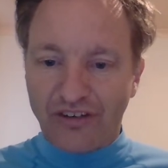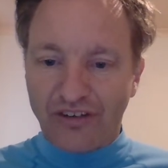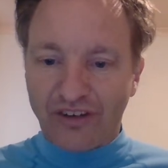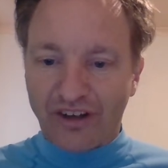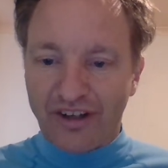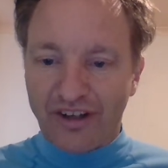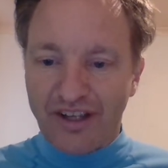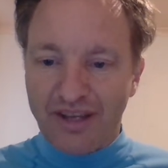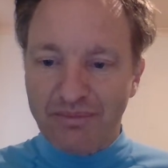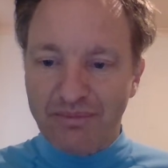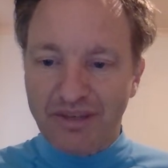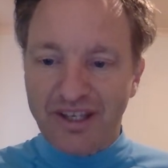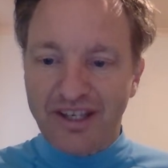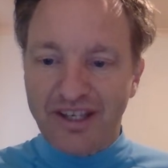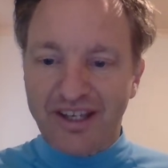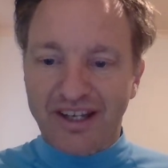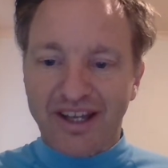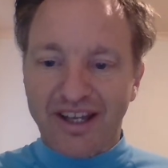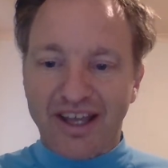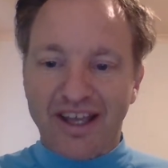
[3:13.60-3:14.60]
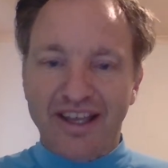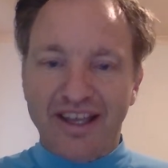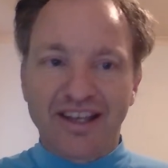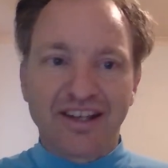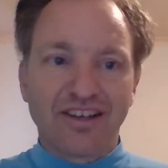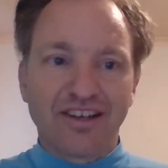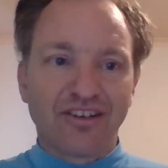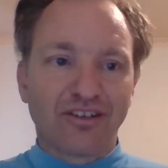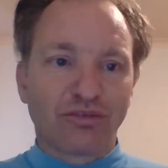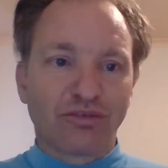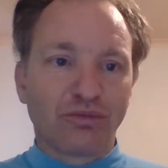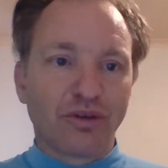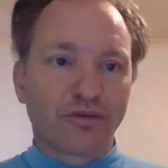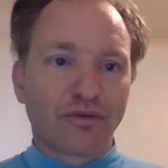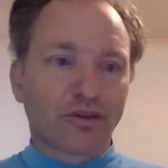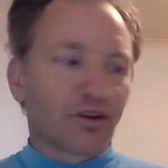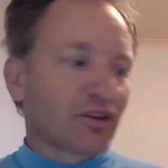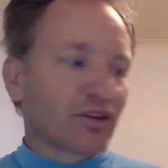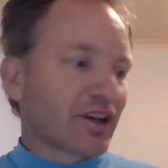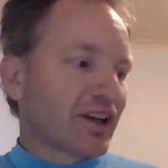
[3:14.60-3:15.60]
am here, and we've
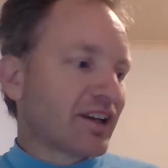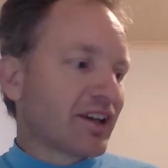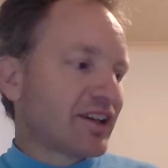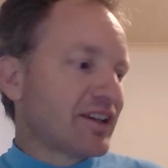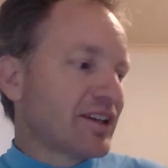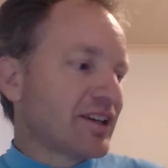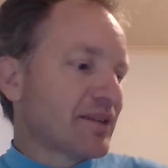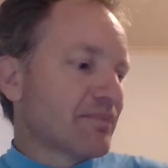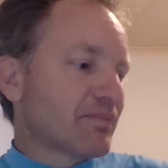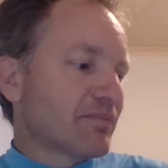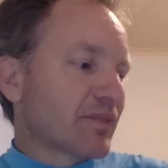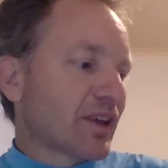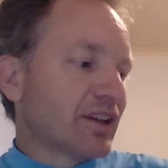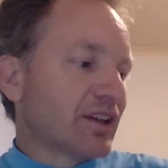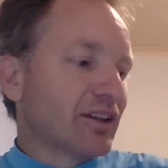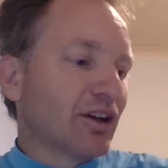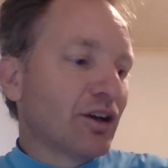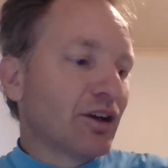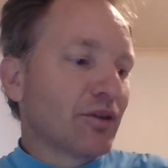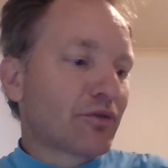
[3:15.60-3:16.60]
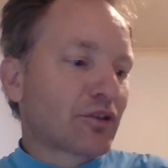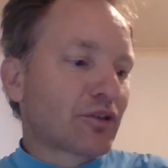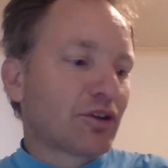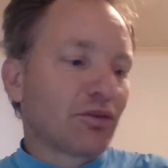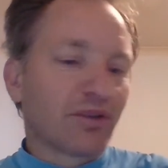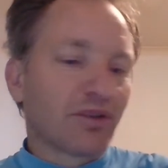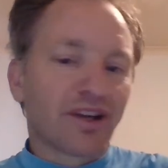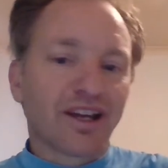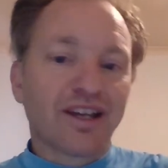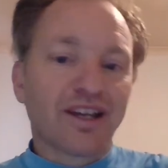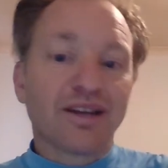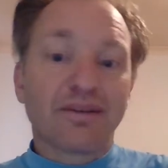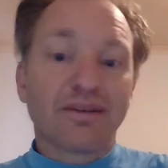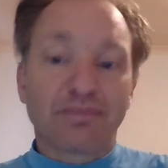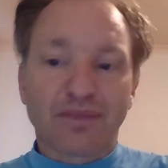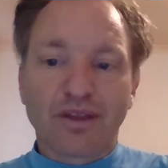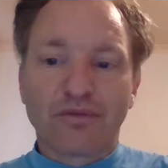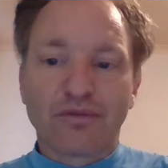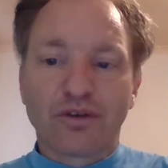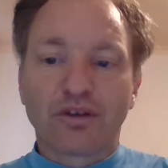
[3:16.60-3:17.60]
got a live Q&A, a
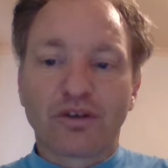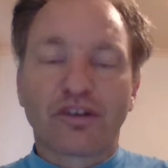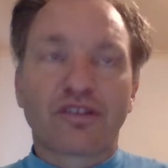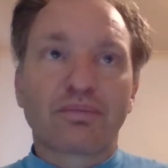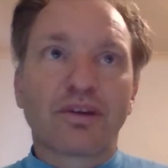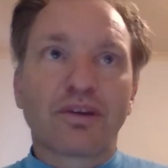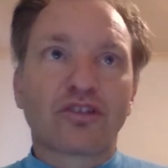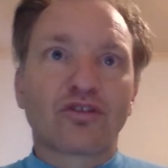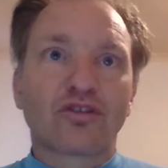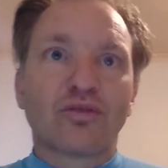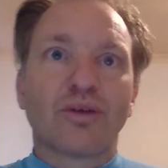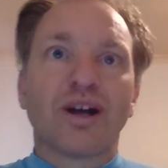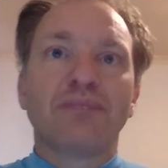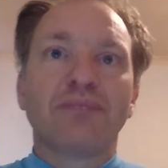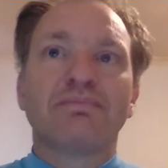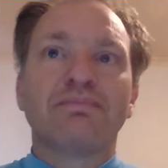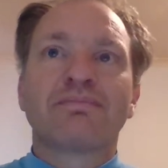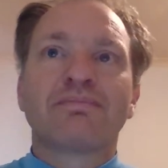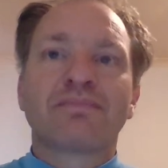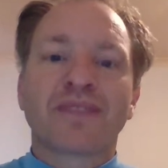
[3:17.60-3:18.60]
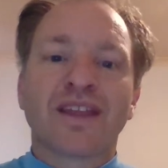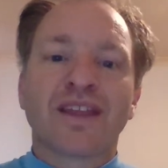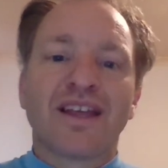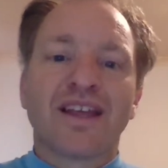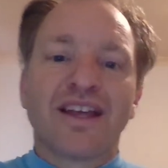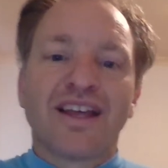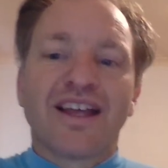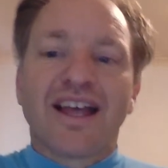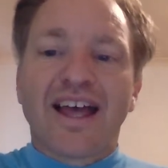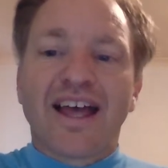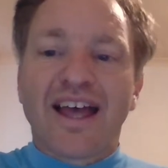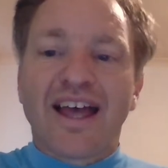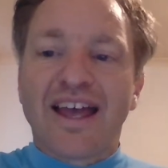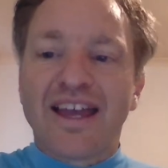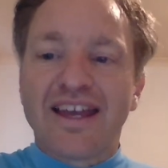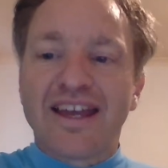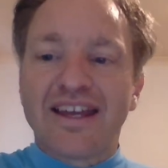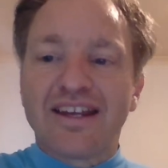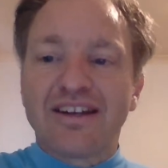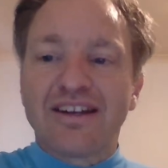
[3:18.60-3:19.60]
very special one.
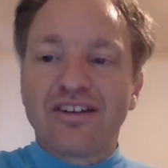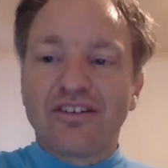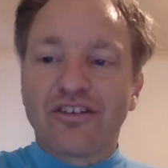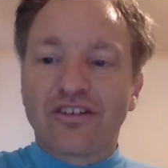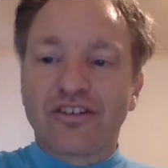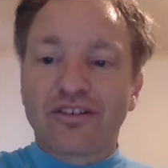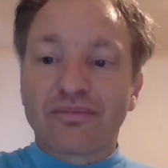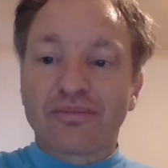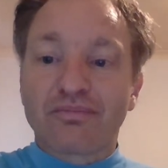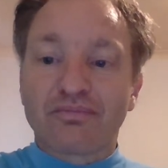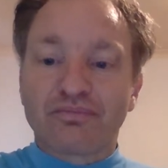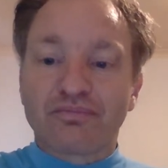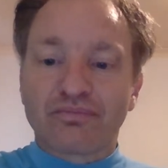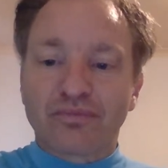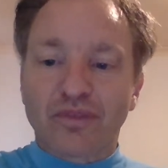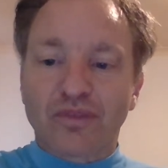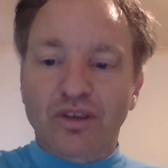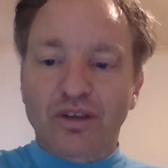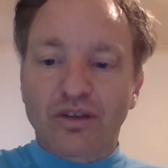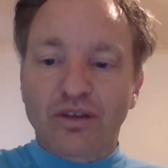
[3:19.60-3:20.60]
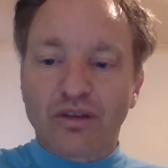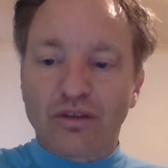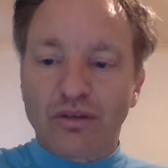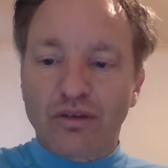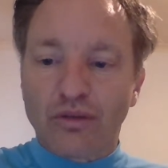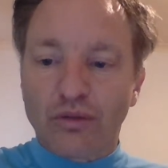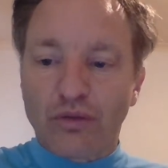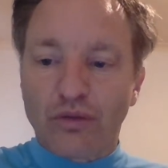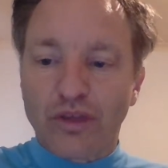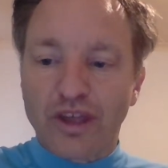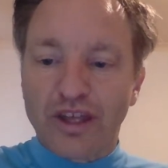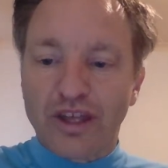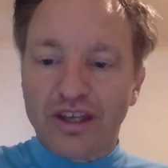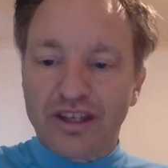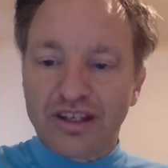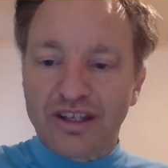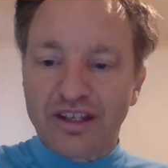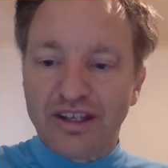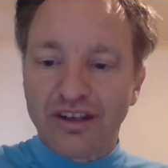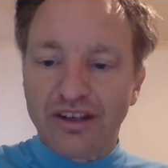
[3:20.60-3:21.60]
And there
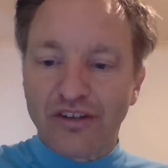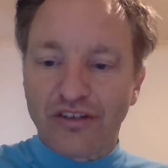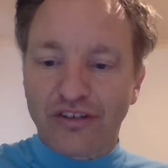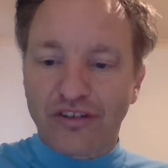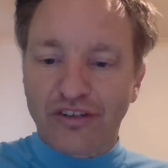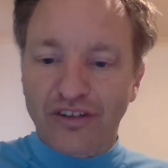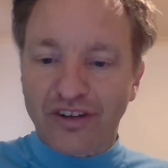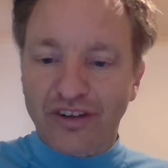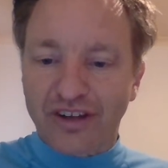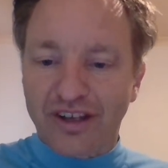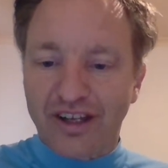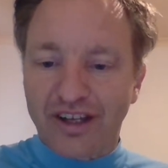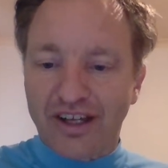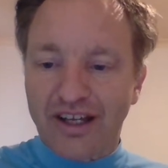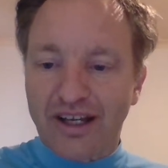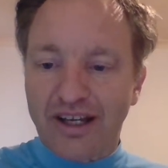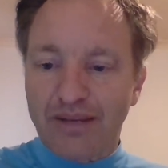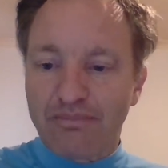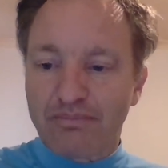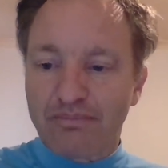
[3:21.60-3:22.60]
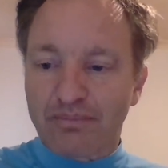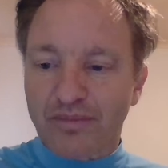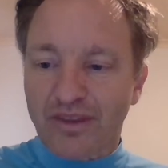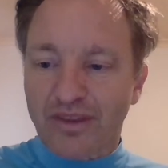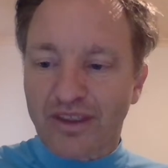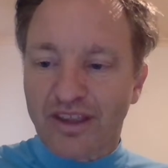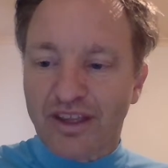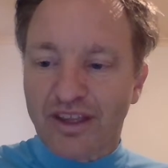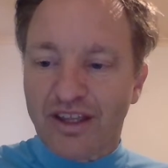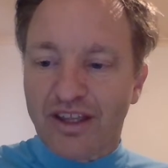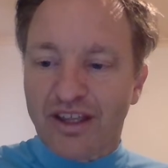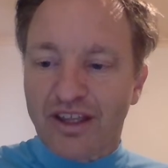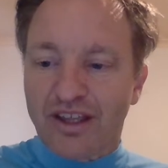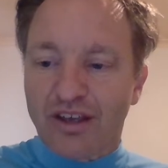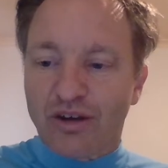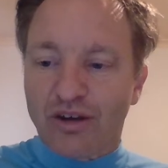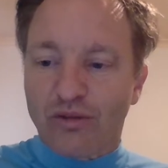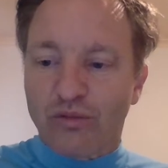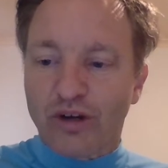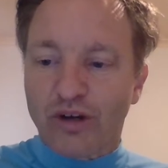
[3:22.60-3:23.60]
is,
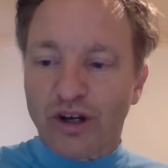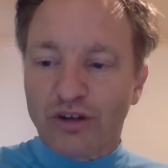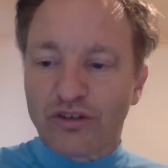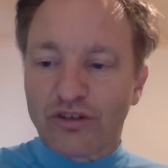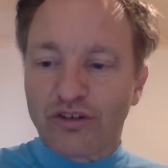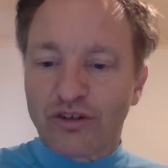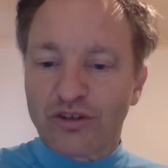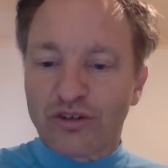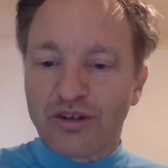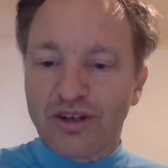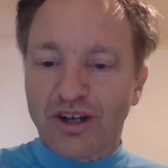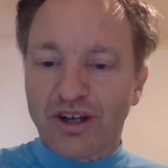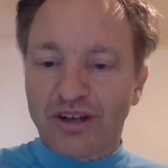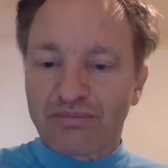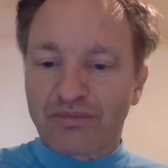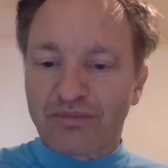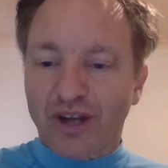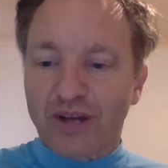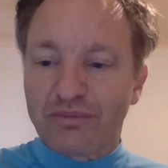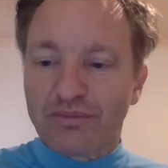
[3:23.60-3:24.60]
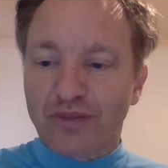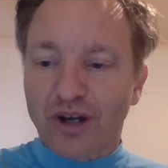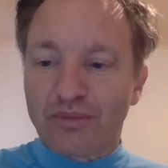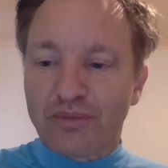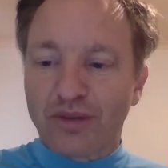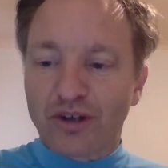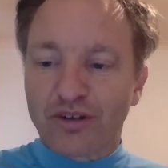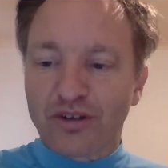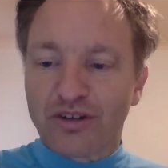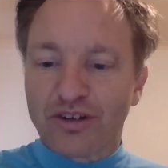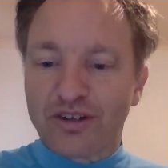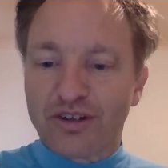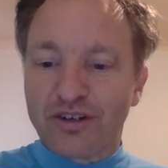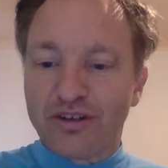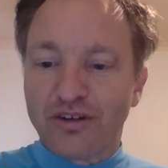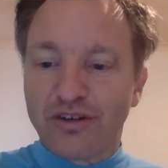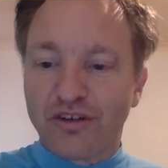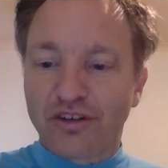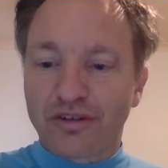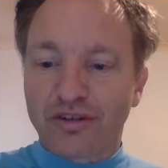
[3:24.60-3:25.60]
what I'll do, I'm not going to
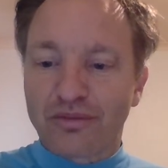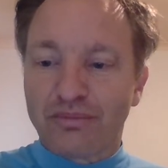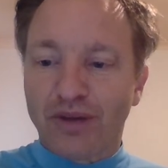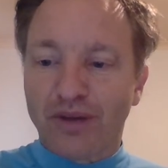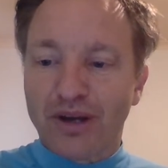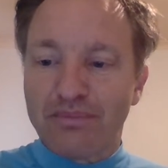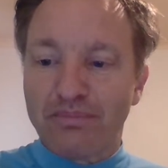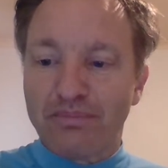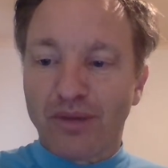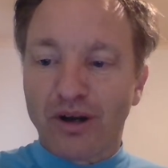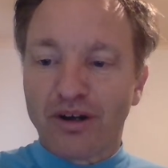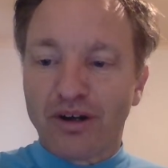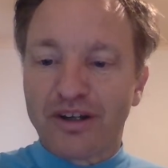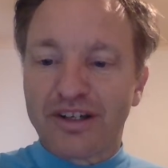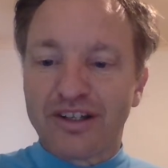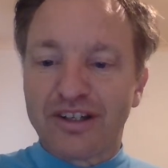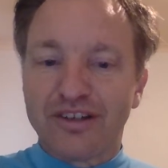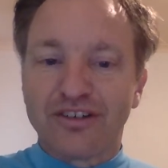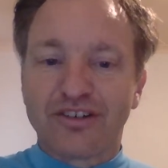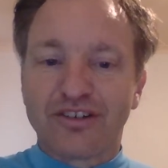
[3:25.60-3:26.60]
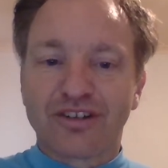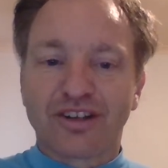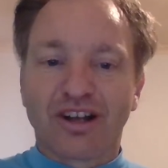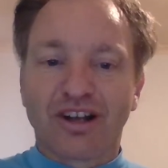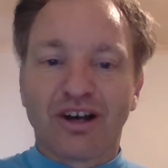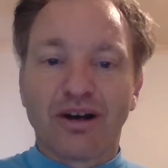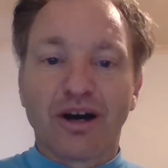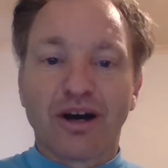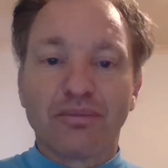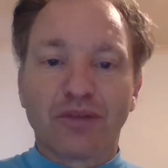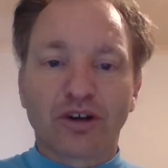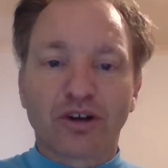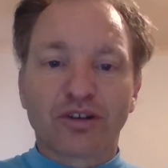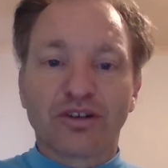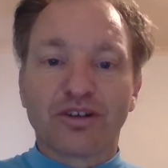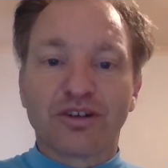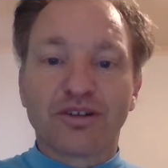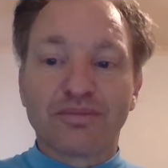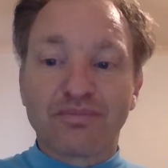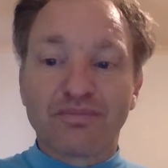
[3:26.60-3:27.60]
use my mind. I'm not
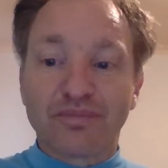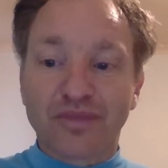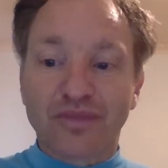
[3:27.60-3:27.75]
going to